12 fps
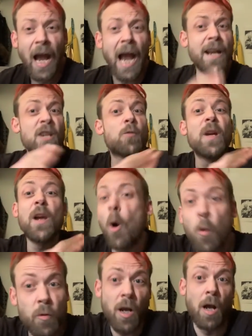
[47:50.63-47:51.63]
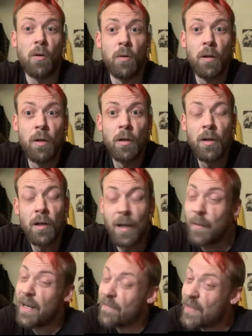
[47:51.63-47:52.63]
And as we all know, I
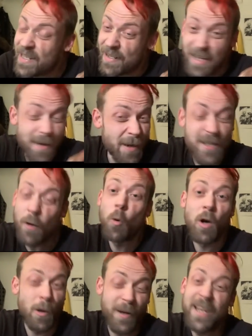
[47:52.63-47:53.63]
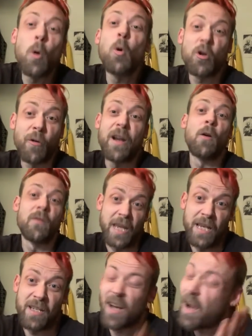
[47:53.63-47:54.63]
mean, we can all agree on
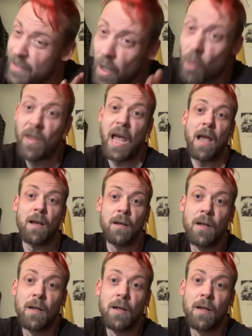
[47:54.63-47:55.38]
this, I know that